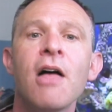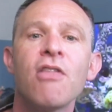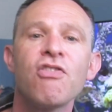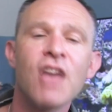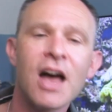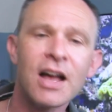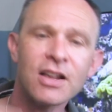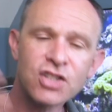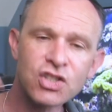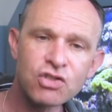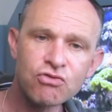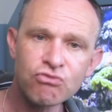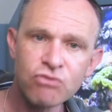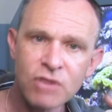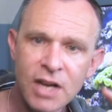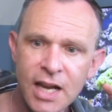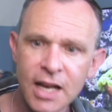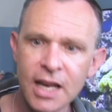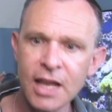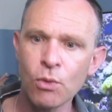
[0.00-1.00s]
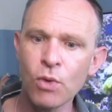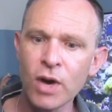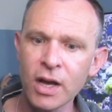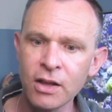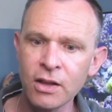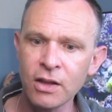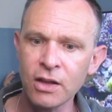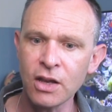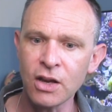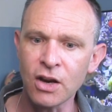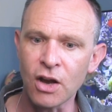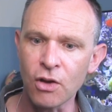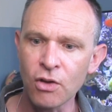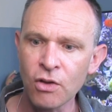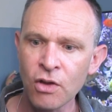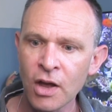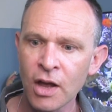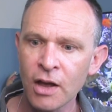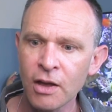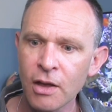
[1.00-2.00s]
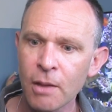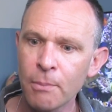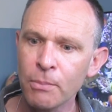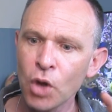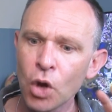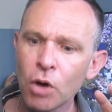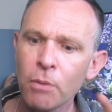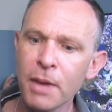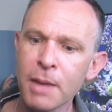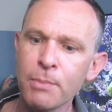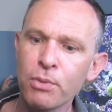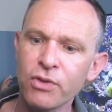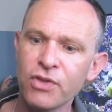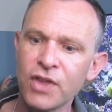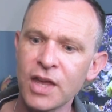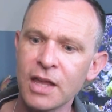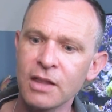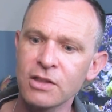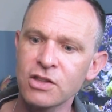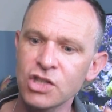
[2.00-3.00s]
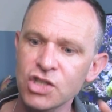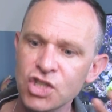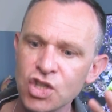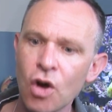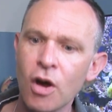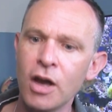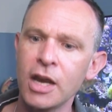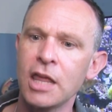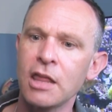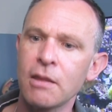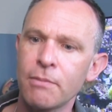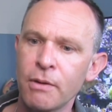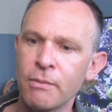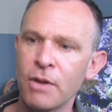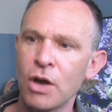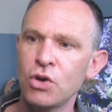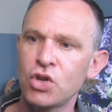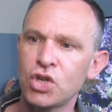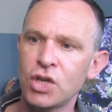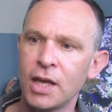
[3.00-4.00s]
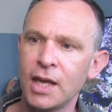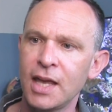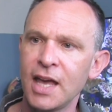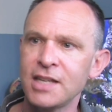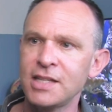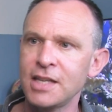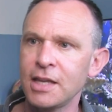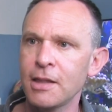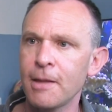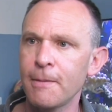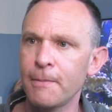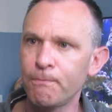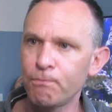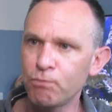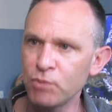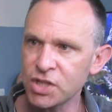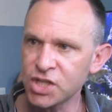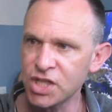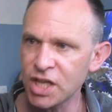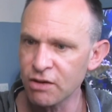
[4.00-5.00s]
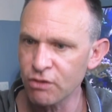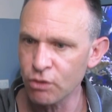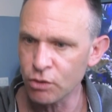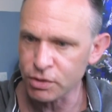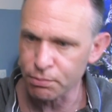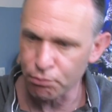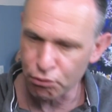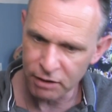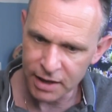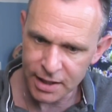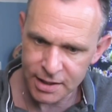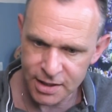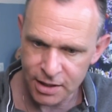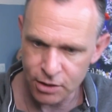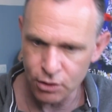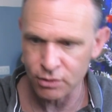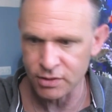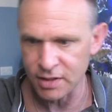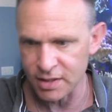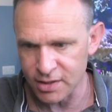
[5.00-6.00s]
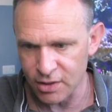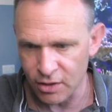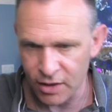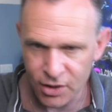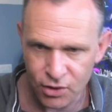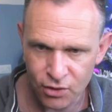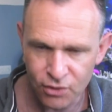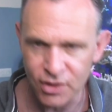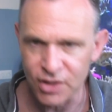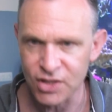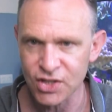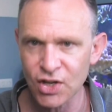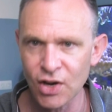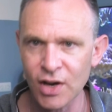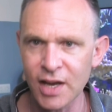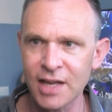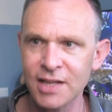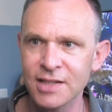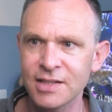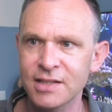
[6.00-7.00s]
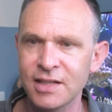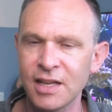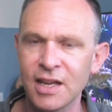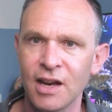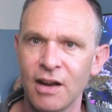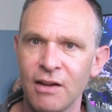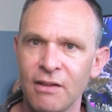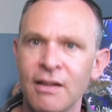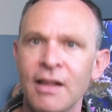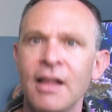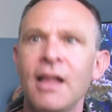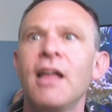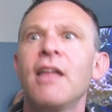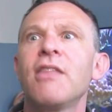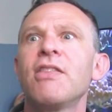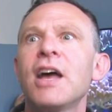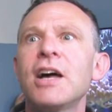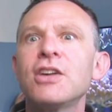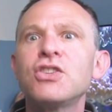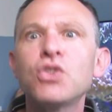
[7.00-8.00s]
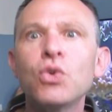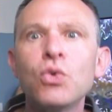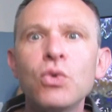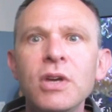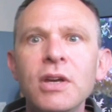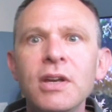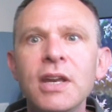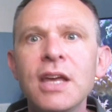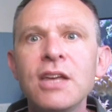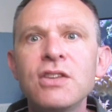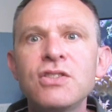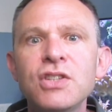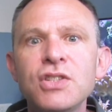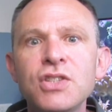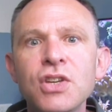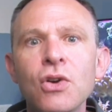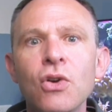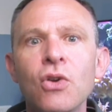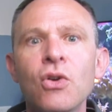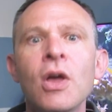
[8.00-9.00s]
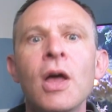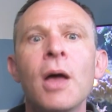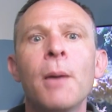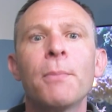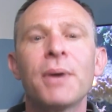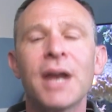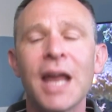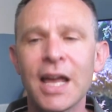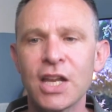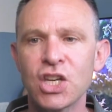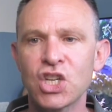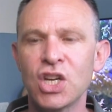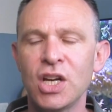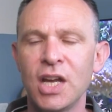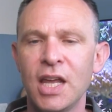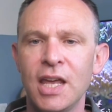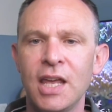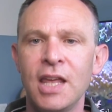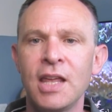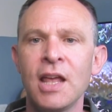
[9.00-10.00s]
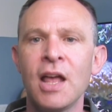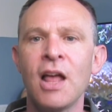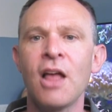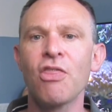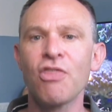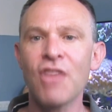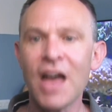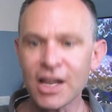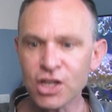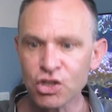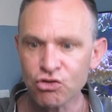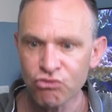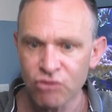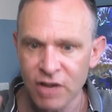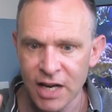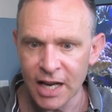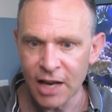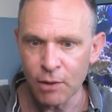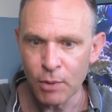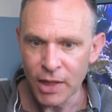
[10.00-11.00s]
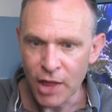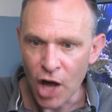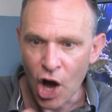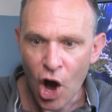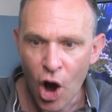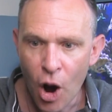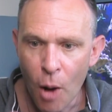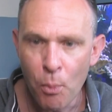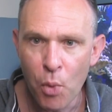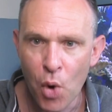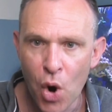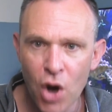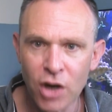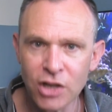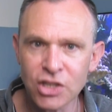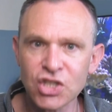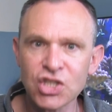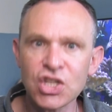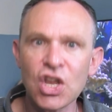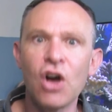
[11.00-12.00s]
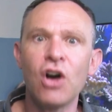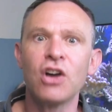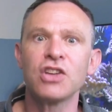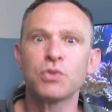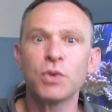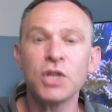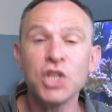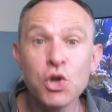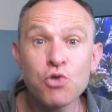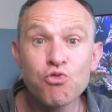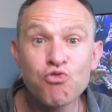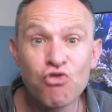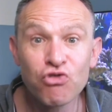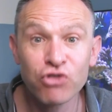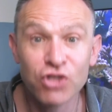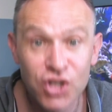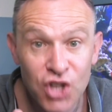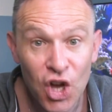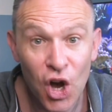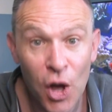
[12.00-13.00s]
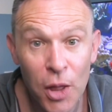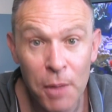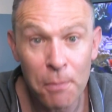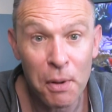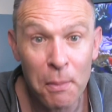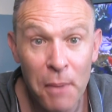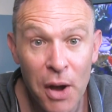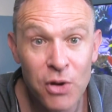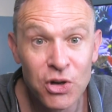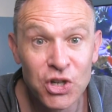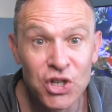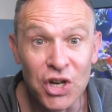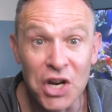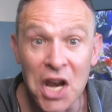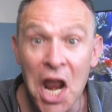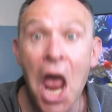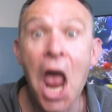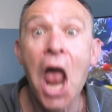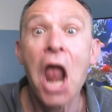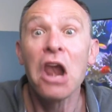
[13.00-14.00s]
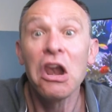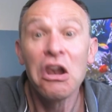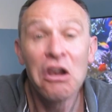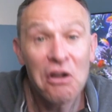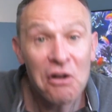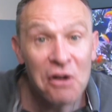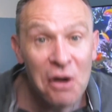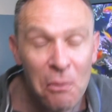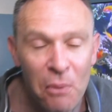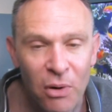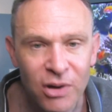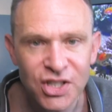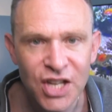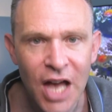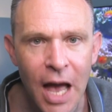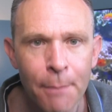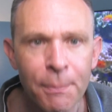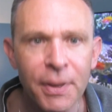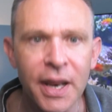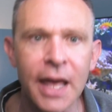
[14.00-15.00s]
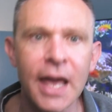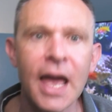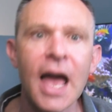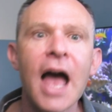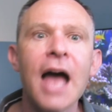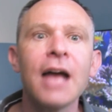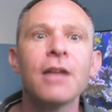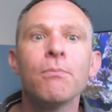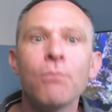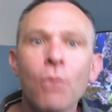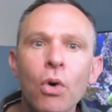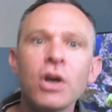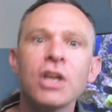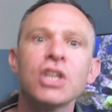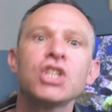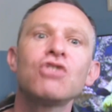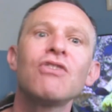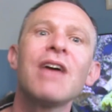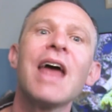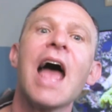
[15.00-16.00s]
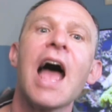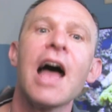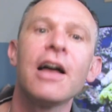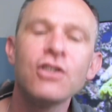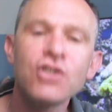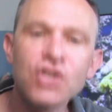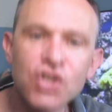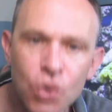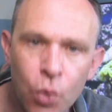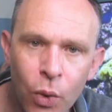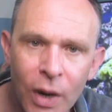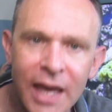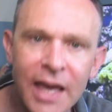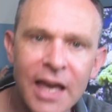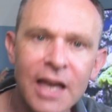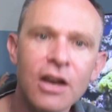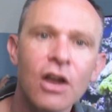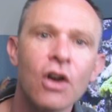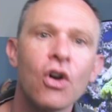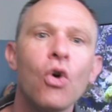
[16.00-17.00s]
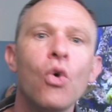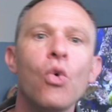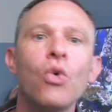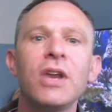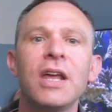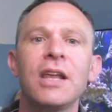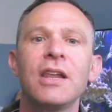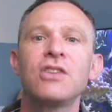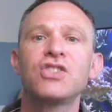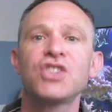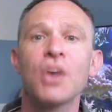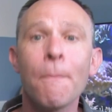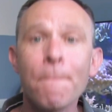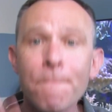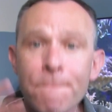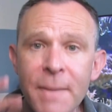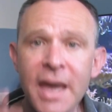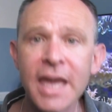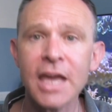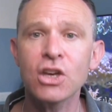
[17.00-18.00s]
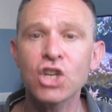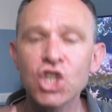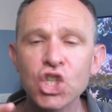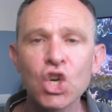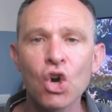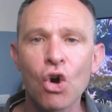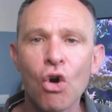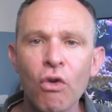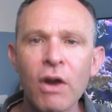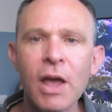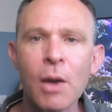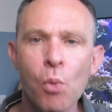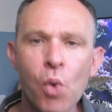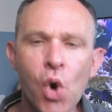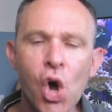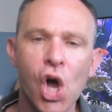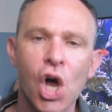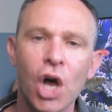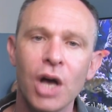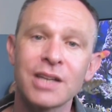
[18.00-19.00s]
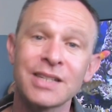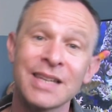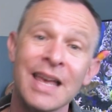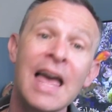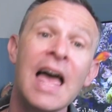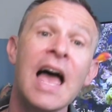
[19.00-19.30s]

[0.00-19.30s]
That's really when, a lot of people think designing a promotion and getting the materials printed or designed on the site is, that's all you need to do. But actually, that's really when the hard work starts. When you start the promotion, look at what's happening and monitor it and tweak it accordingly to make sure it works.